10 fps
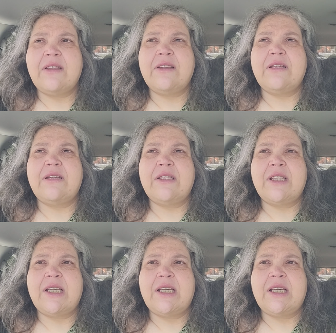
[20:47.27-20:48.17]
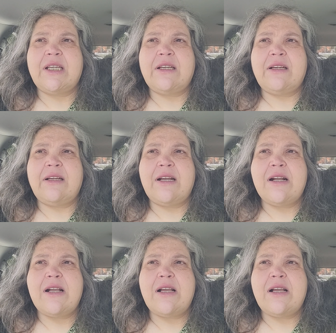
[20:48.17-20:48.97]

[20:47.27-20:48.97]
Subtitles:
No one is speaking in this clip.